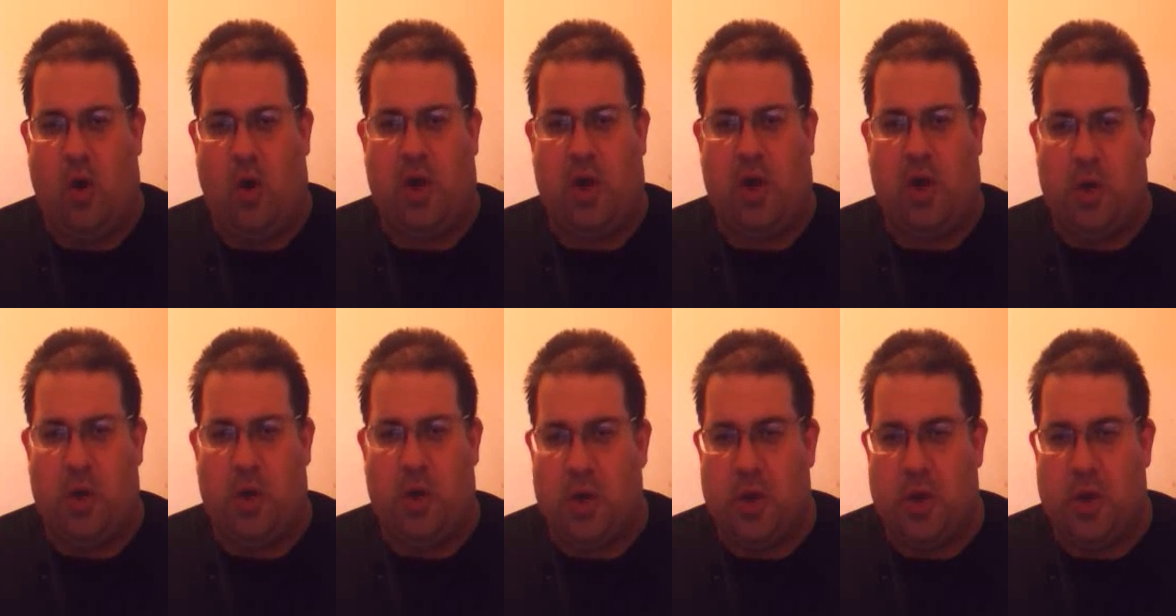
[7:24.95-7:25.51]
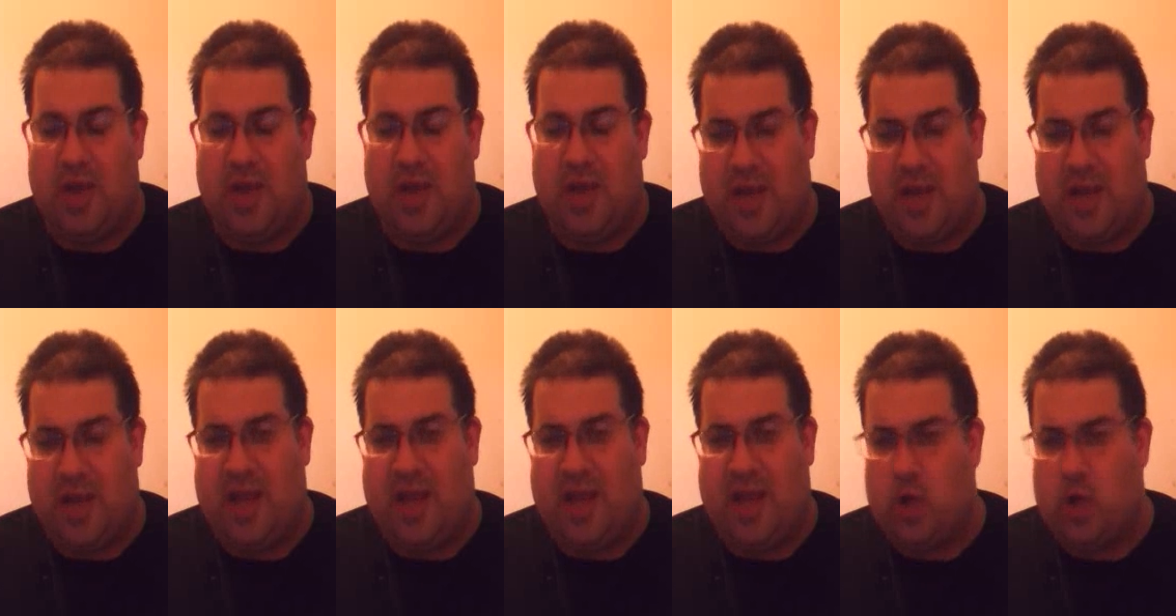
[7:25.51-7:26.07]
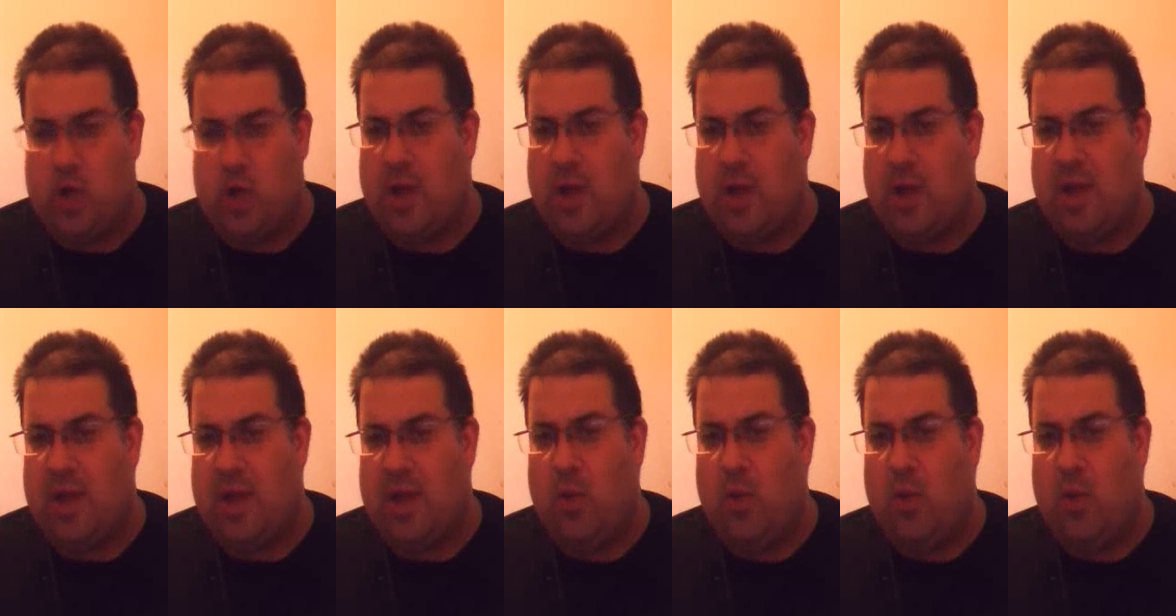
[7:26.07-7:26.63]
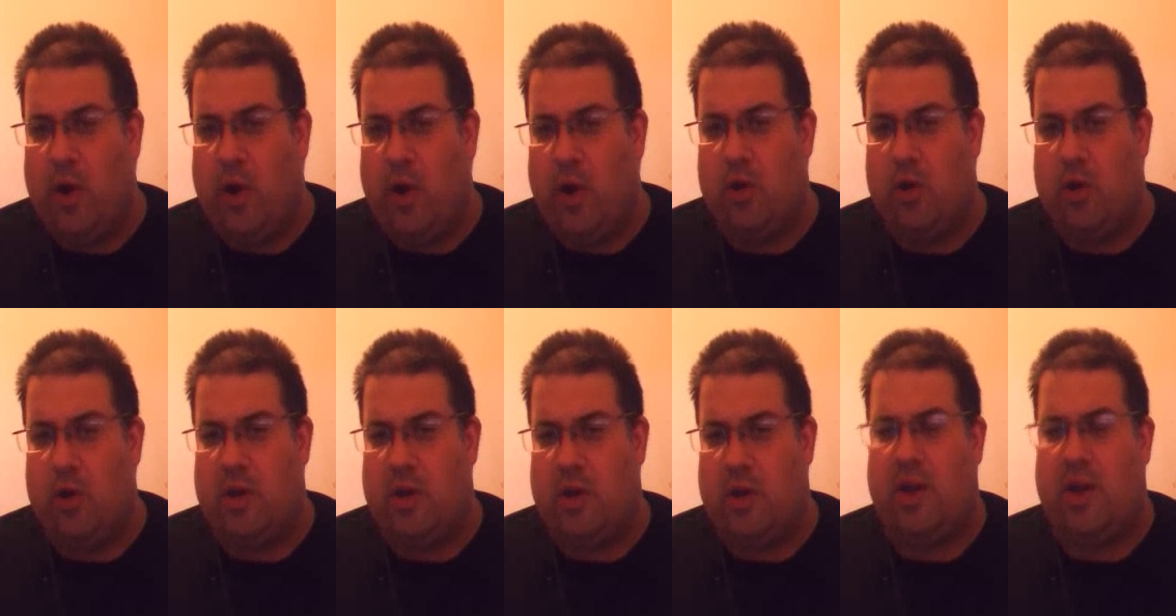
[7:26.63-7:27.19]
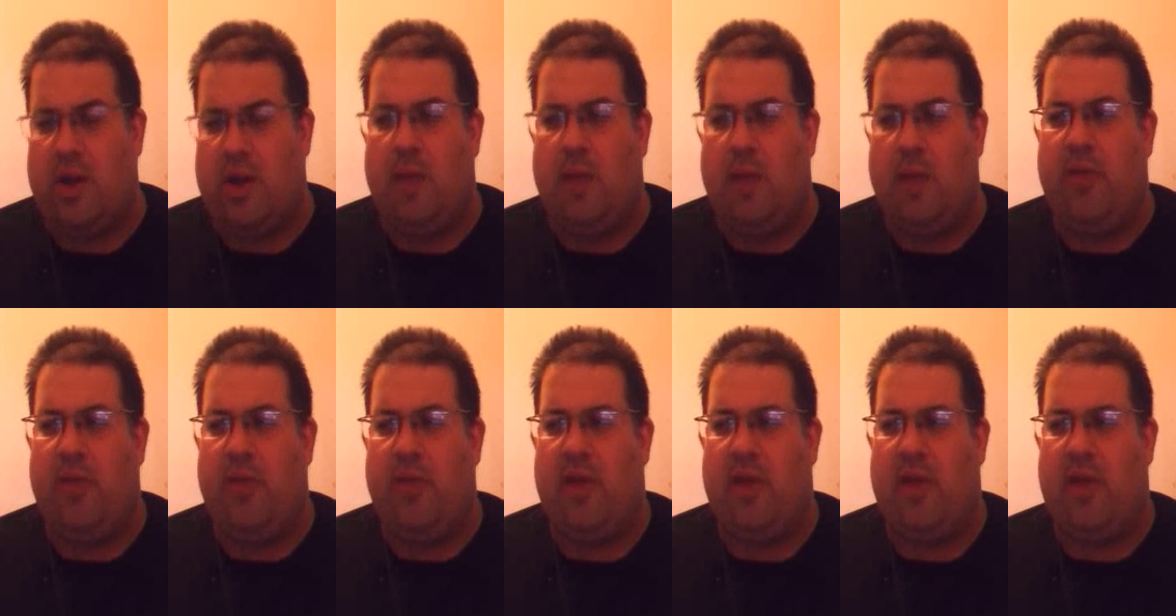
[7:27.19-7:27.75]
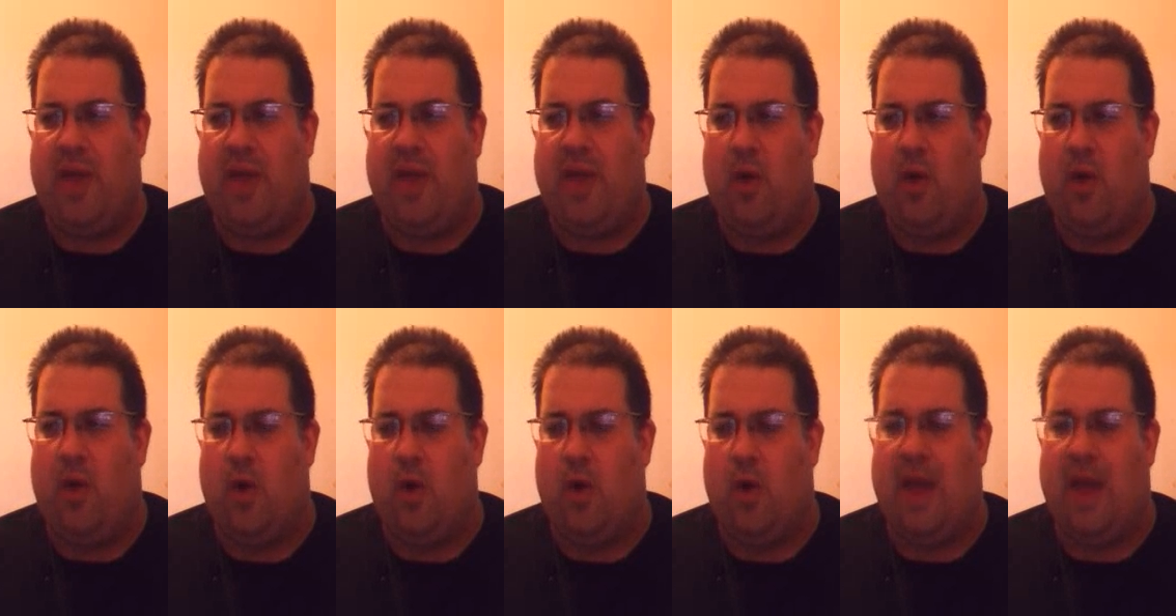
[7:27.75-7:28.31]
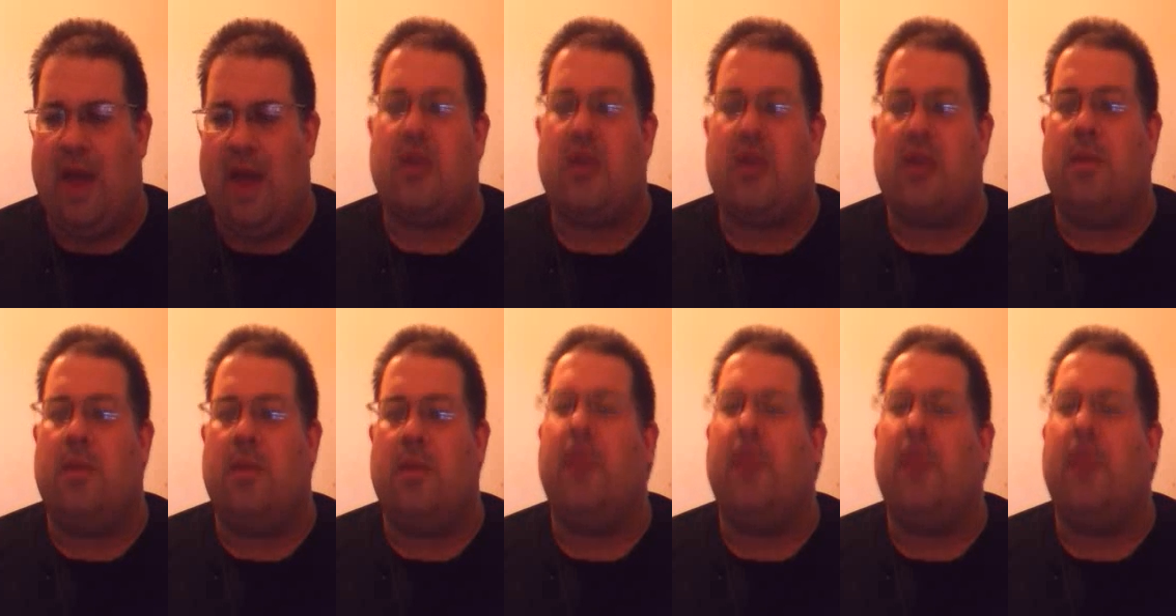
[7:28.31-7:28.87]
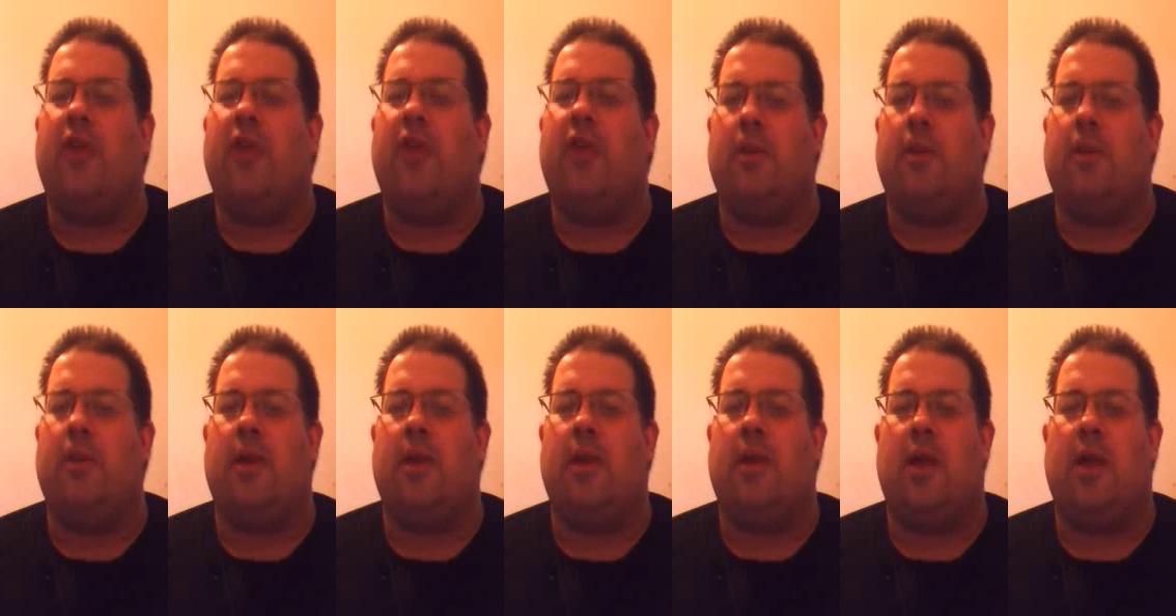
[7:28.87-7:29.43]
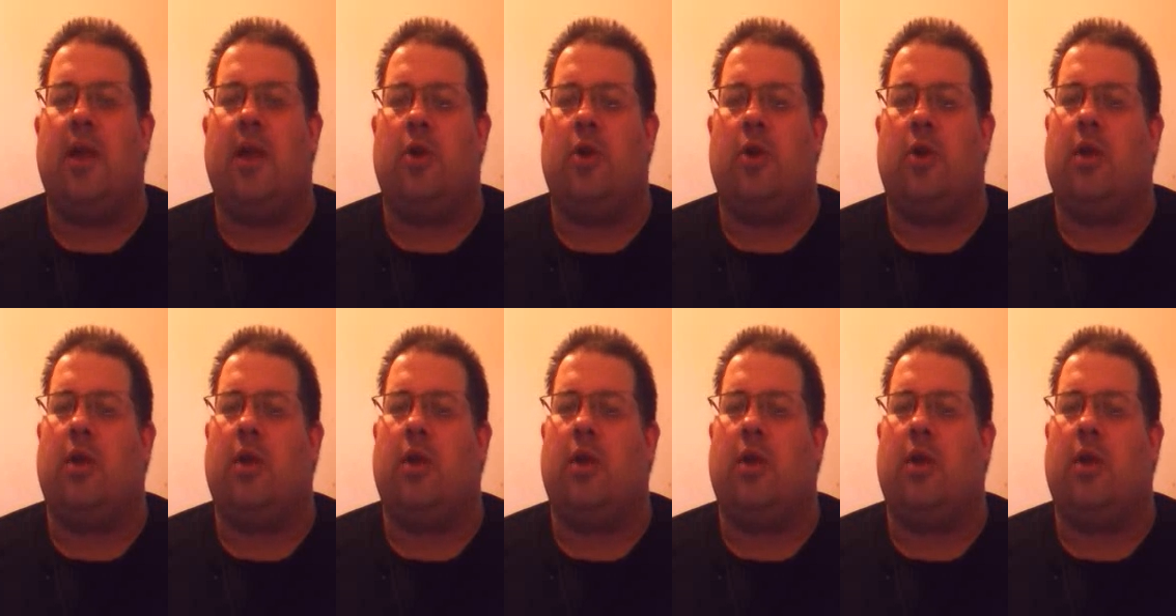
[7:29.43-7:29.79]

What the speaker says: you just need an interesting world, and I don't think that hook has to be the thing that makes it interesting.